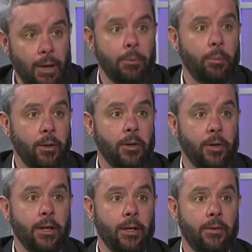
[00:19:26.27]
Stop the bullying
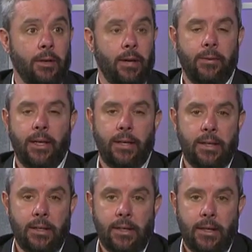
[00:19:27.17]
right now. I mean,
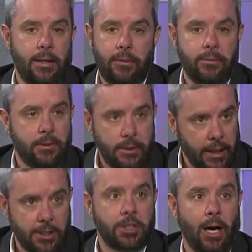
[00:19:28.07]

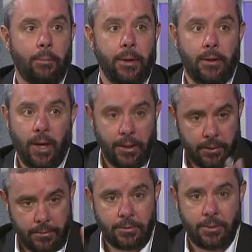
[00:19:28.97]
got to stop it.
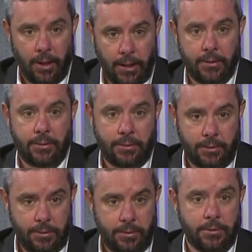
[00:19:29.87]
Not
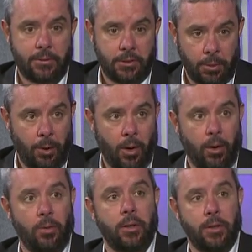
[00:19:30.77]

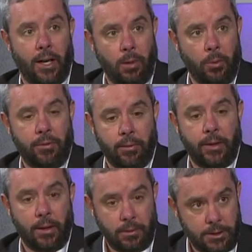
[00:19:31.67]
tomorrow, not a week from
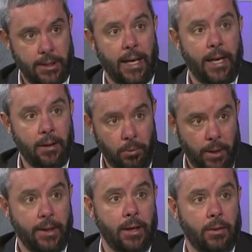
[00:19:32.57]
now. Today,
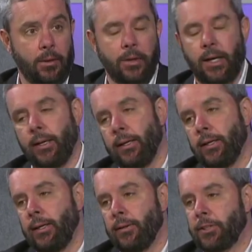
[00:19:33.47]
right now. Okay.
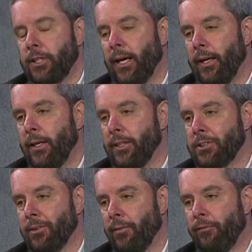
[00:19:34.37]
The second
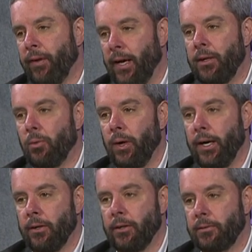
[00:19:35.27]
is find a
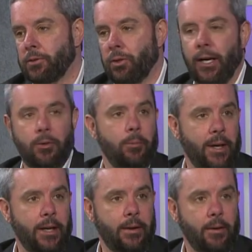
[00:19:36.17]
way to try to
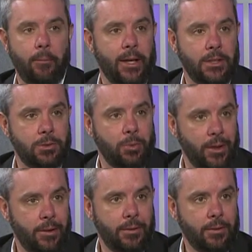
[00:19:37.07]
make amends
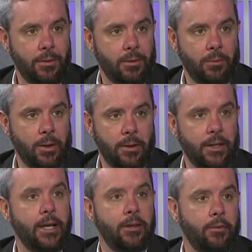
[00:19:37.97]
with the
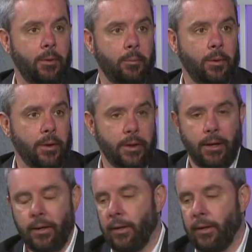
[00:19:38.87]
kid you've been bullying.